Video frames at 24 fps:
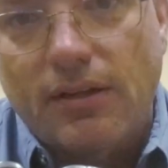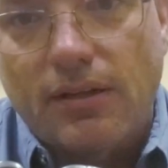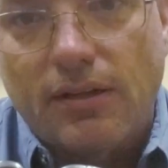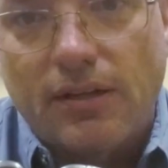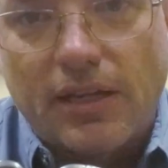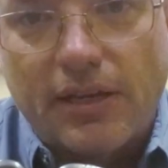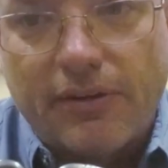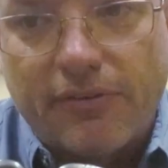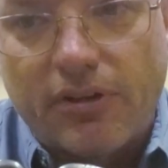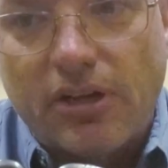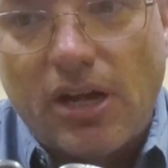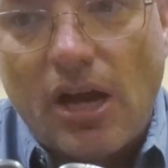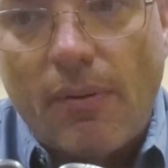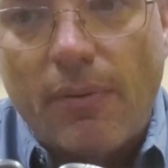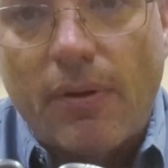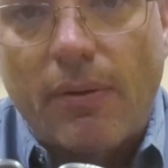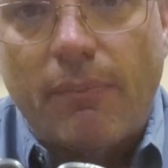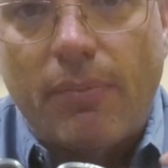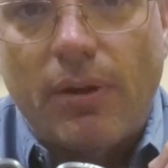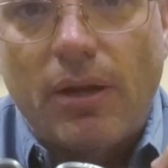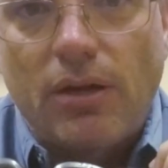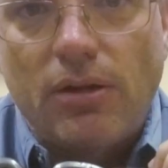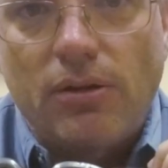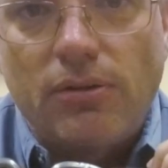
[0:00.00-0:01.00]
leave a comment
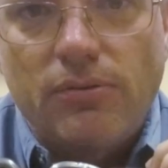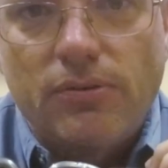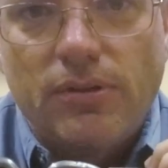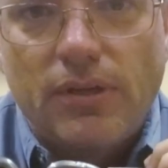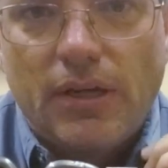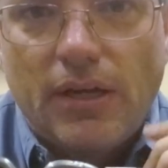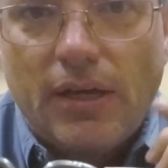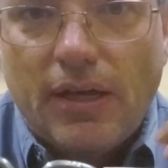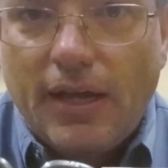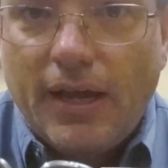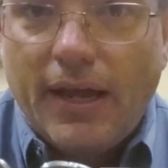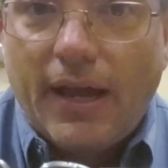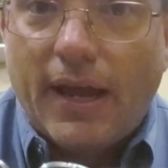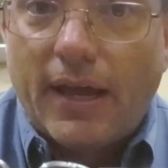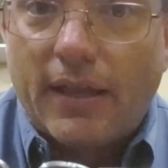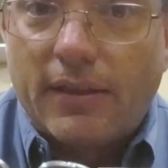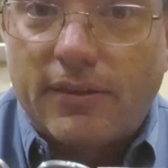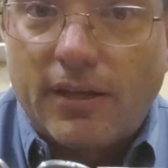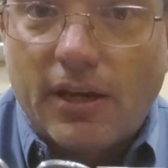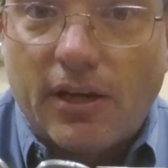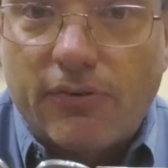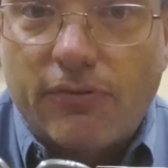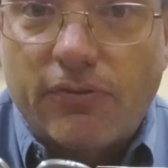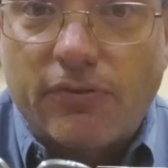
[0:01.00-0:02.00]
below, and
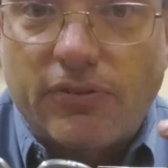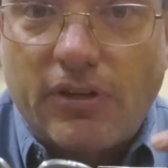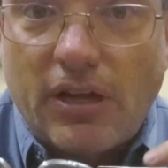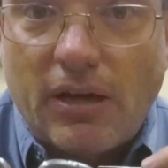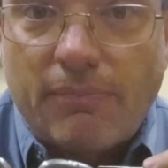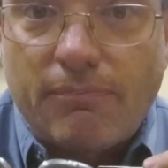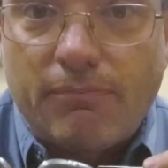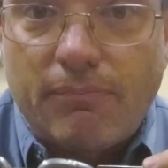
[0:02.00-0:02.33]
thanks for stopping